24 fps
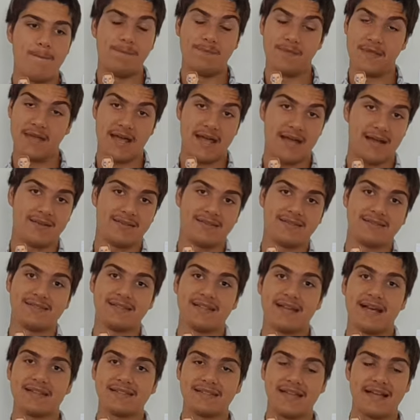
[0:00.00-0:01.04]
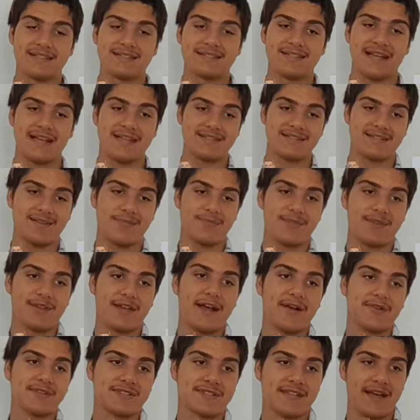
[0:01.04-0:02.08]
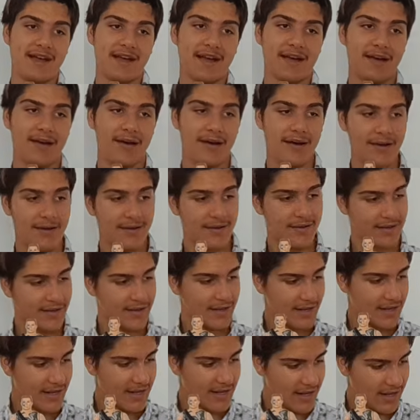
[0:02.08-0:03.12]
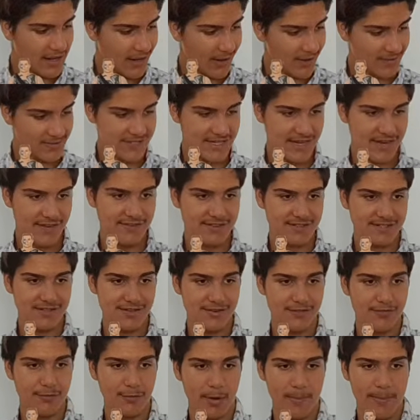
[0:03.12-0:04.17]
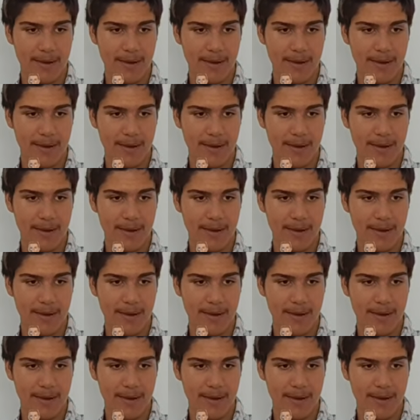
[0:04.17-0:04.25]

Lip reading: Yeah, that's something else that I was given to from my